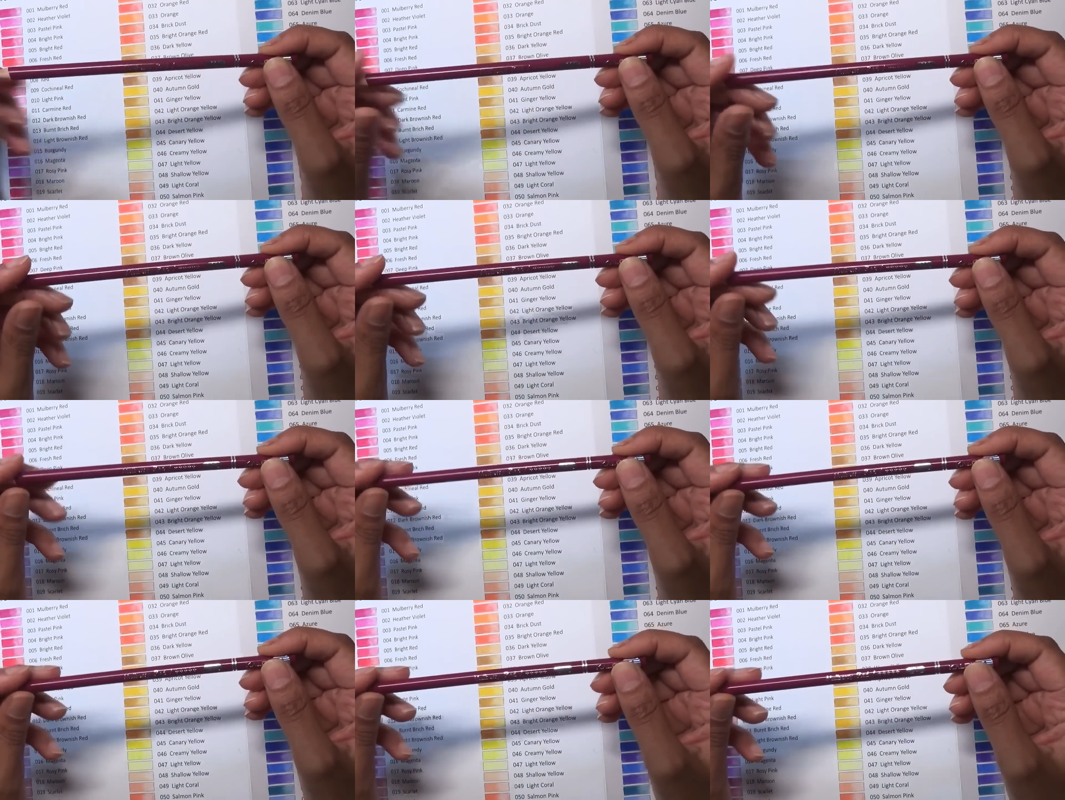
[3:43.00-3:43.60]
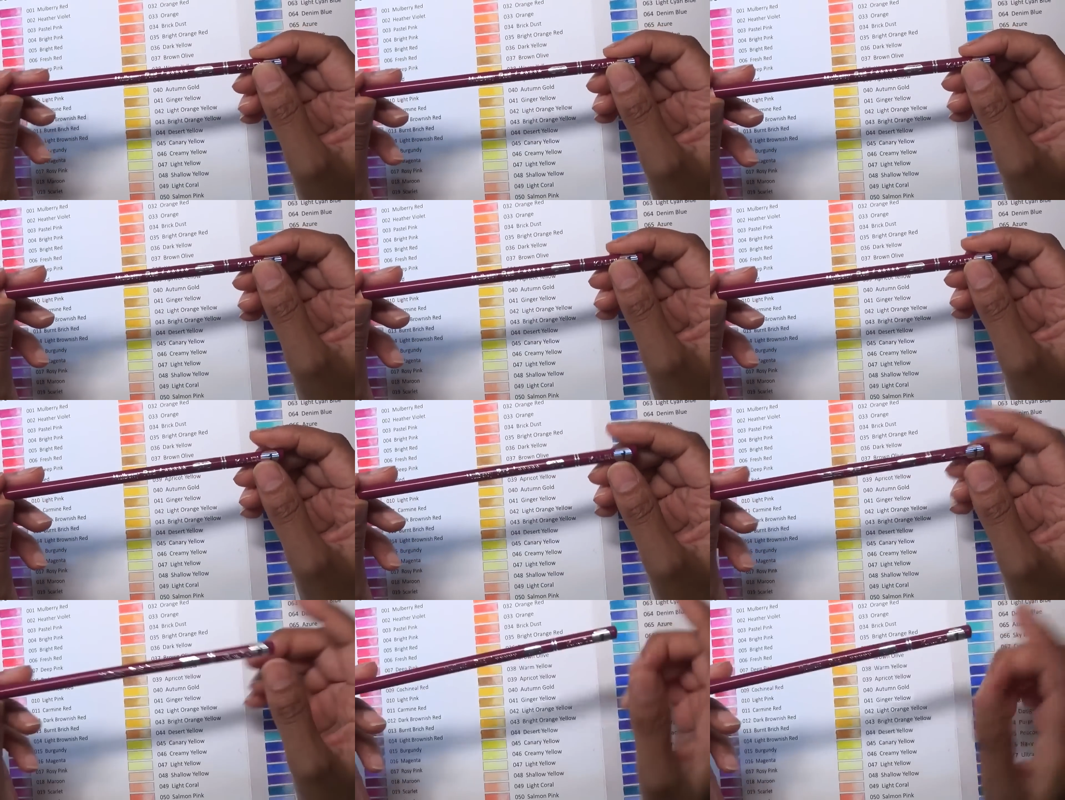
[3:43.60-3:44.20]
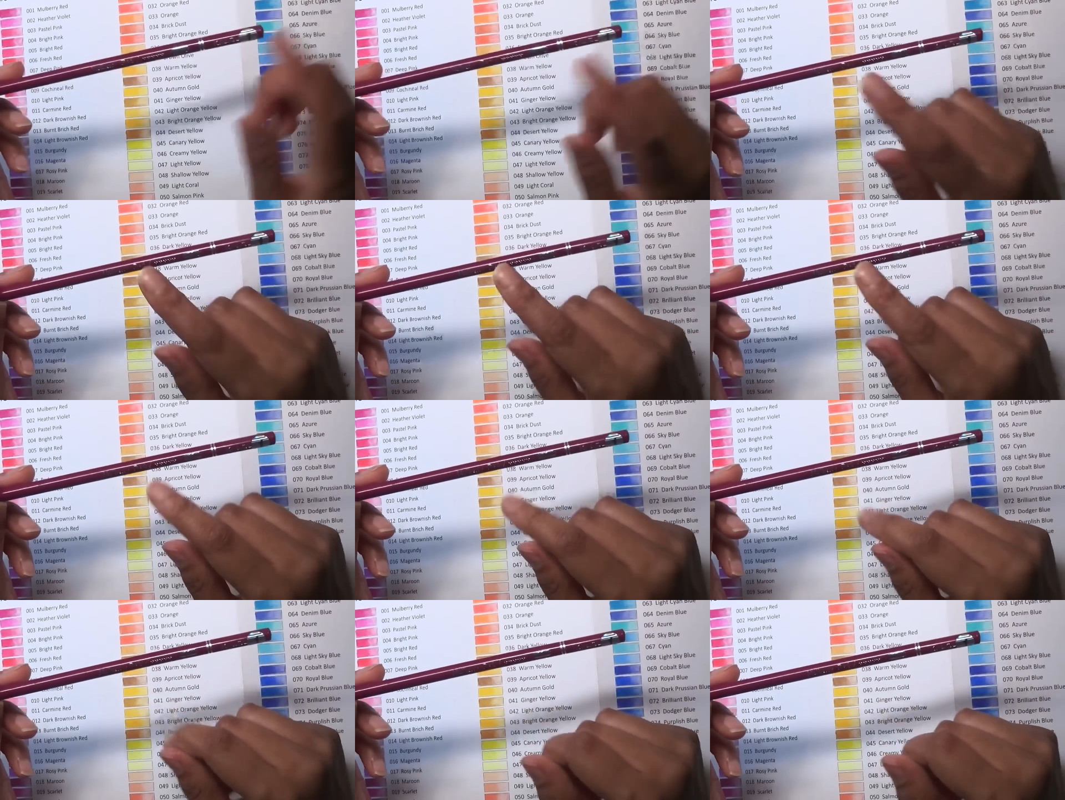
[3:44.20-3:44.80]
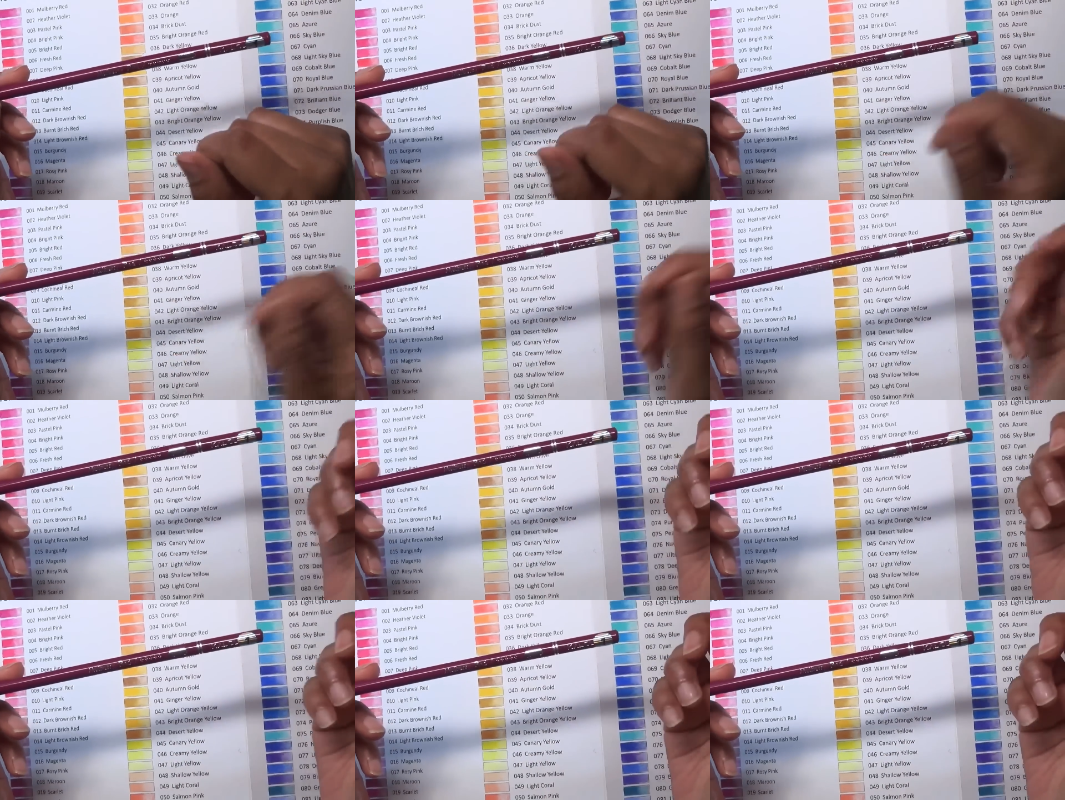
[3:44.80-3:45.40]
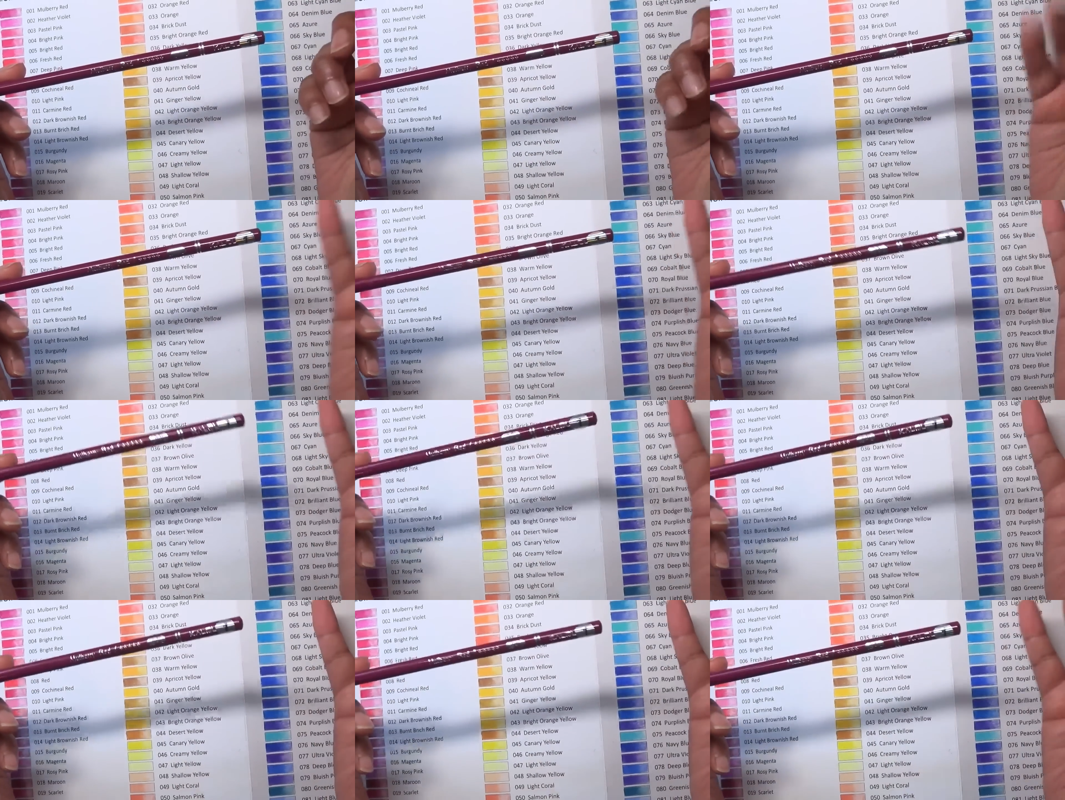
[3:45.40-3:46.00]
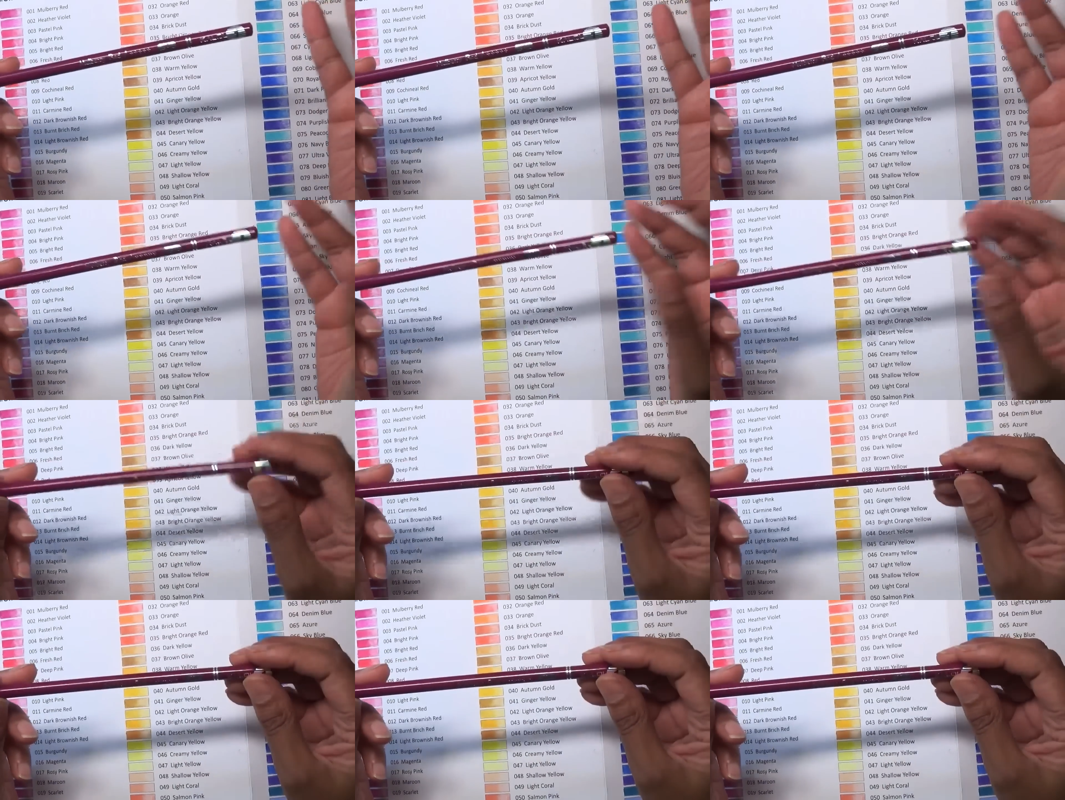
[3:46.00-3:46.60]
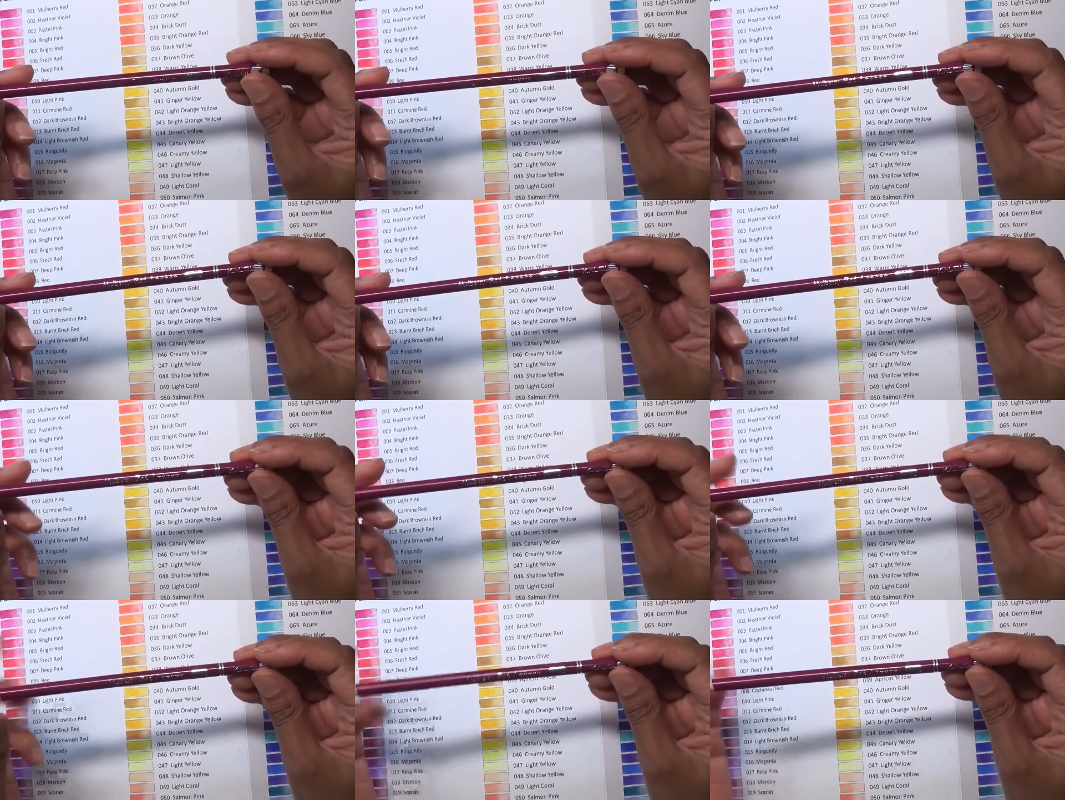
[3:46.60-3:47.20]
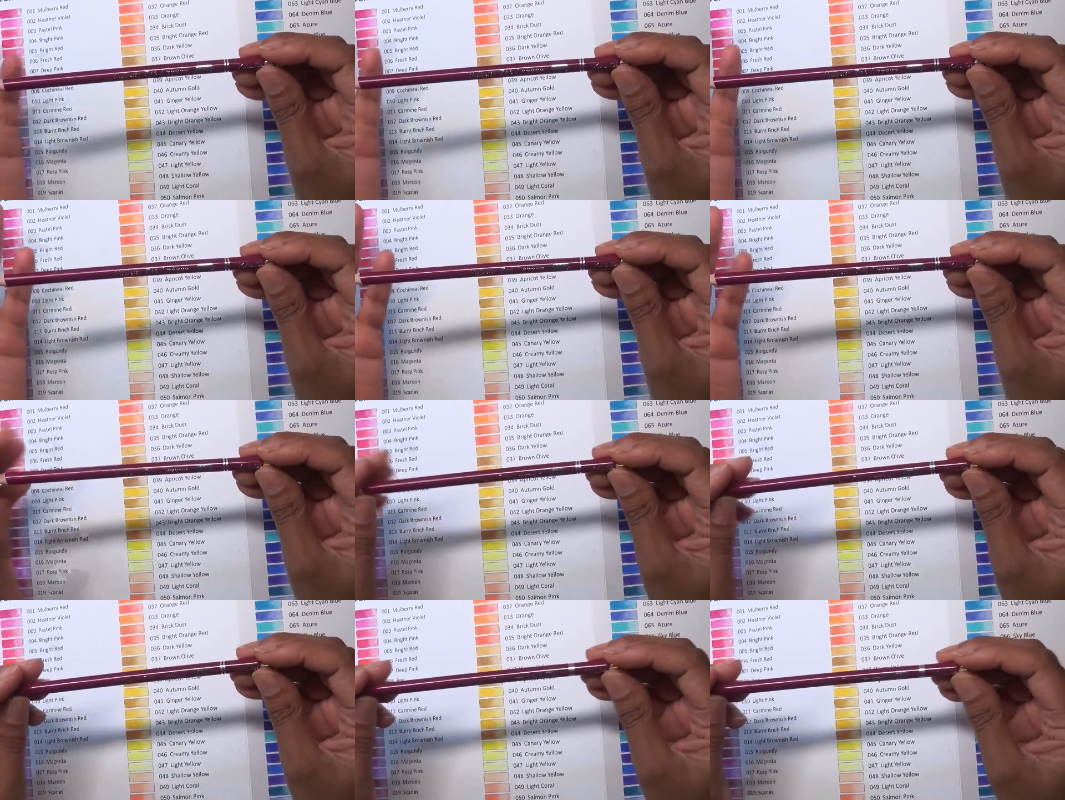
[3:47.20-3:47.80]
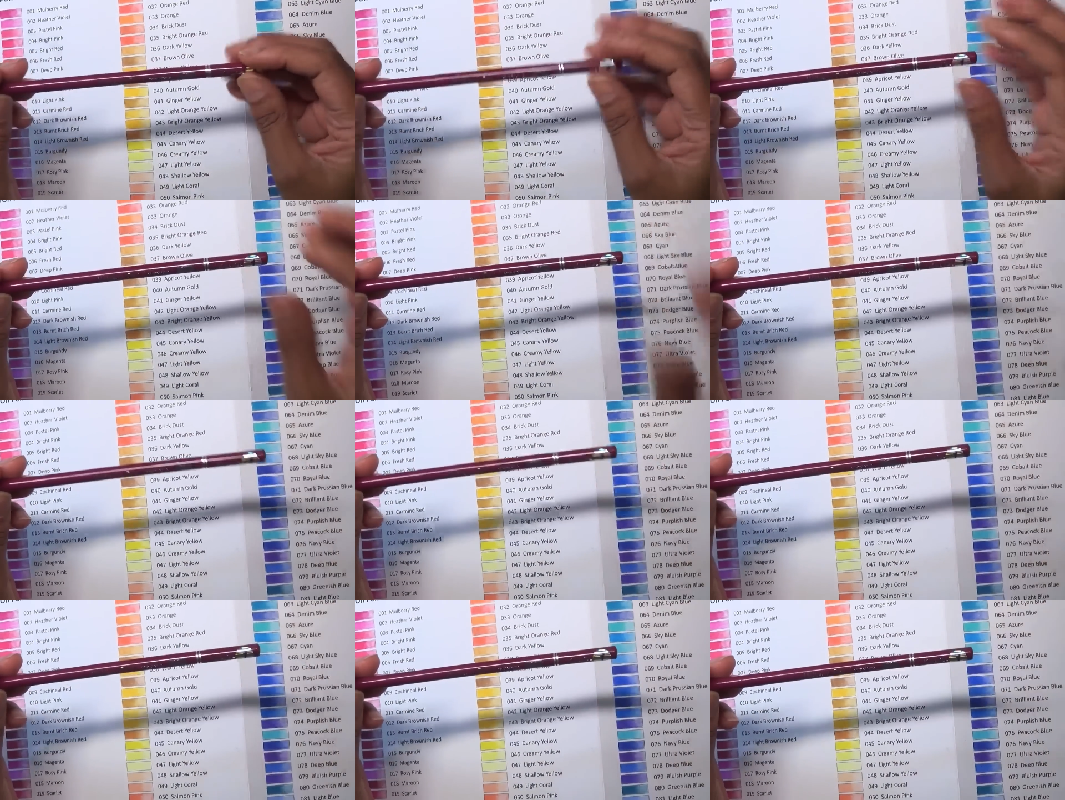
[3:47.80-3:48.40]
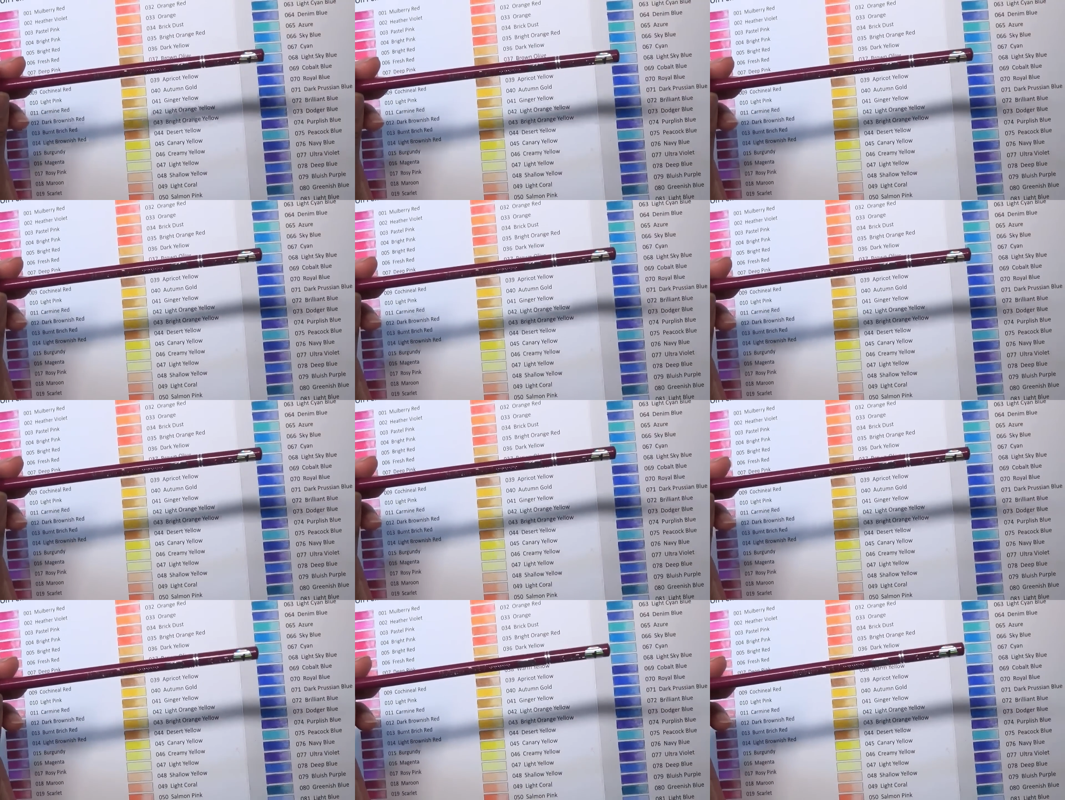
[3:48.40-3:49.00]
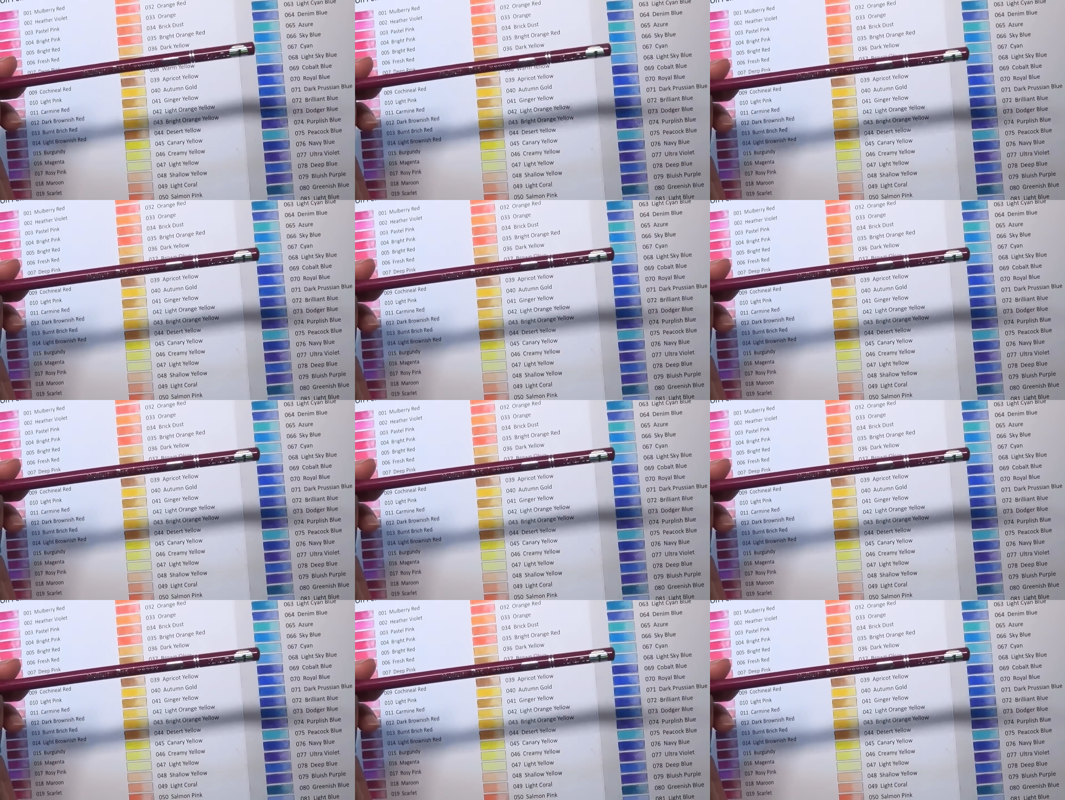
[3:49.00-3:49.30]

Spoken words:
Nobody's mouth can be seen.